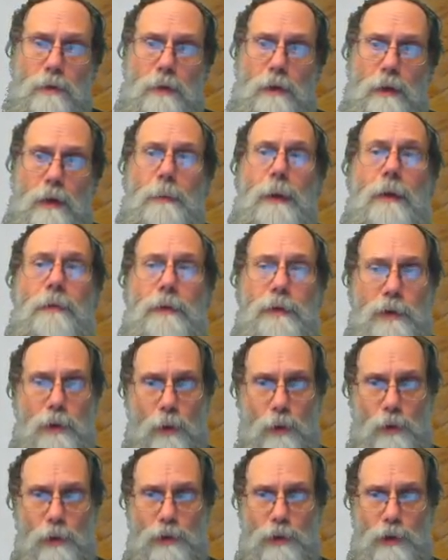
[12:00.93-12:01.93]
about the
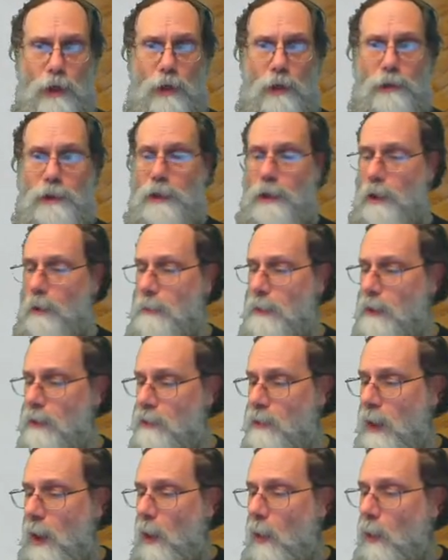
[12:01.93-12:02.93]
total charge here
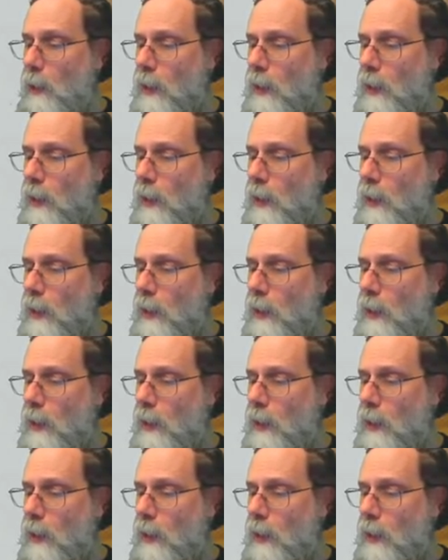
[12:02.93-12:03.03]
because